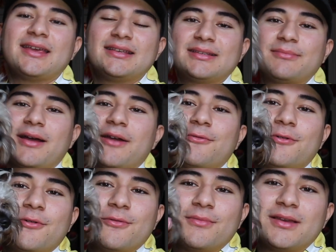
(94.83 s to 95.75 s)
He's in my
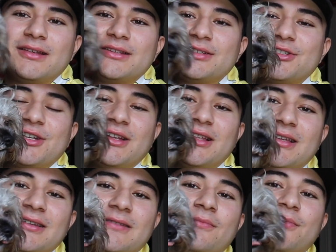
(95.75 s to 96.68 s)
room and he's
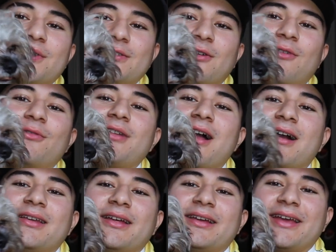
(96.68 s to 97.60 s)
chilling, so we're not
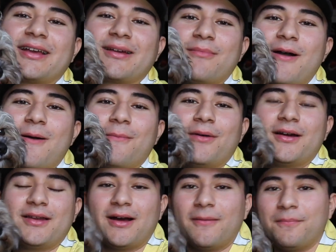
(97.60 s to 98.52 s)
going to kick him out.
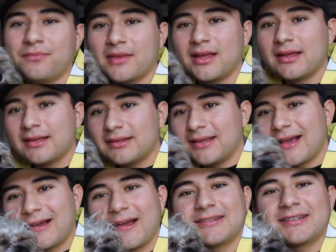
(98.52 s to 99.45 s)
But, yeah,
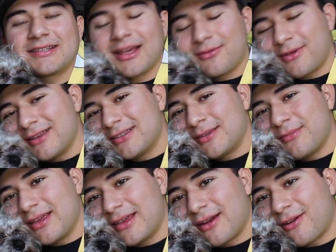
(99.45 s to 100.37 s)
guys, let's get right into
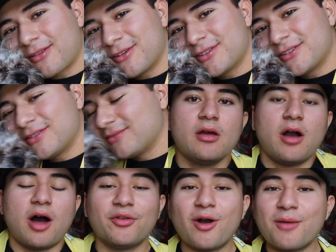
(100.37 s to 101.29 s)
main characters.
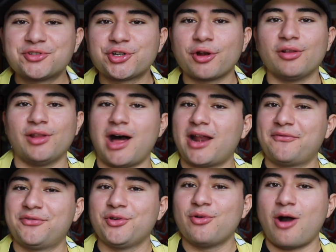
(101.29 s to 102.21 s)
Although I'm sure a lot
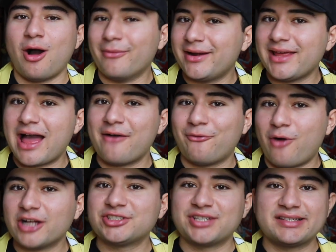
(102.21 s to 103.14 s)
of you already have
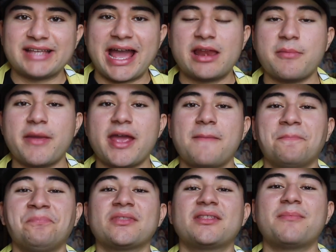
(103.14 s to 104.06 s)
watched this anime,
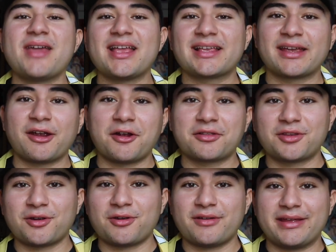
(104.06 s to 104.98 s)
the main
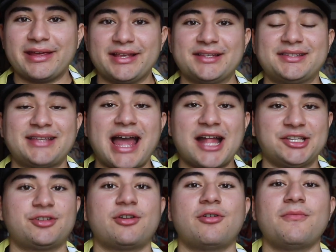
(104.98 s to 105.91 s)
character is
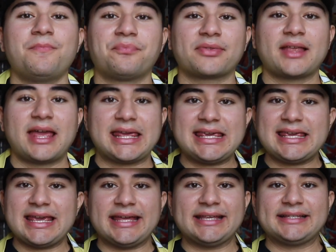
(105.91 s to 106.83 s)
Tanjiro.
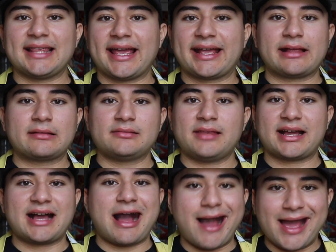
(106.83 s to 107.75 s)
He is like the
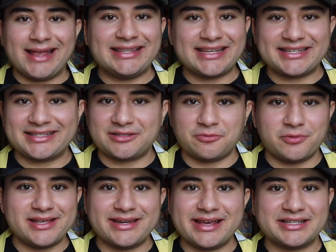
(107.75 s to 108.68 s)
kindest,
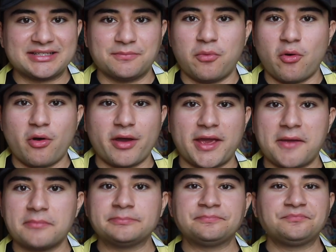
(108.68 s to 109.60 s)
sweetest
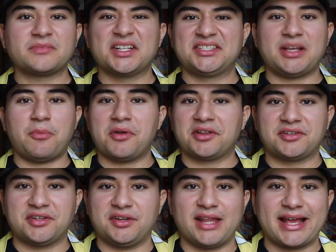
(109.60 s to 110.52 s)
boy someone
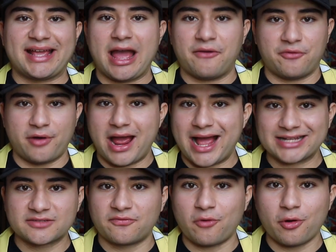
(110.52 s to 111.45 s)
could ever
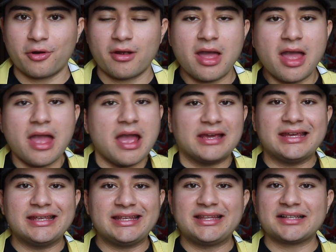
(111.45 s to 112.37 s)
ask for.
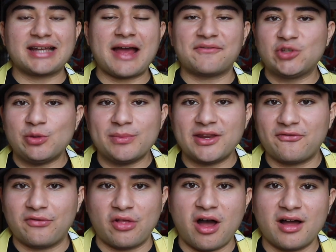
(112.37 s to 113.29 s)
He doesn't have too many
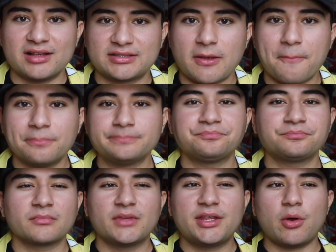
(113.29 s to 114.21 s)
flaws.
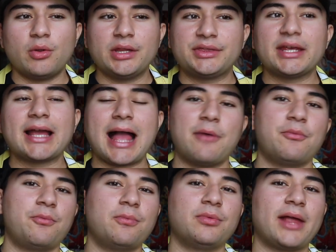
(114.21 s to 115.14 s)
The only thing
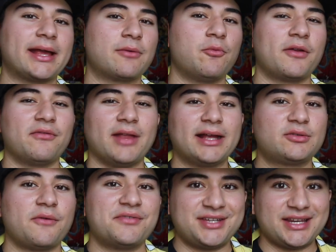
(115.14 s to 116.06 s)
I would have liked
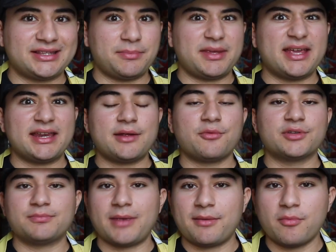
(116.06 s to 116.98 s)
to have seen at the beginning
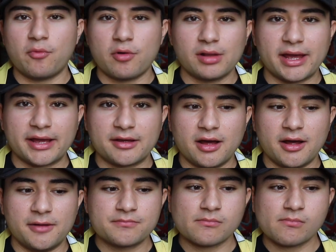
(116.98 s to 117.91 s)
was maybe more like
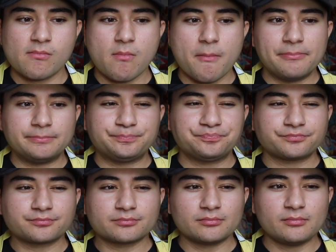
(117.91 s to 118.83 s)
a
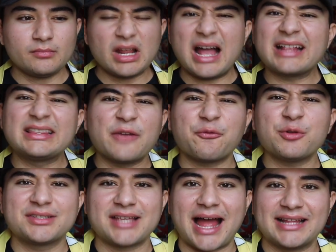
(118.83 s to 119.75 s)

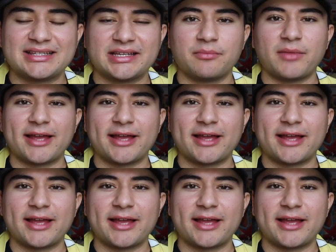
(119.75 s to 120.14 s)
different side to him.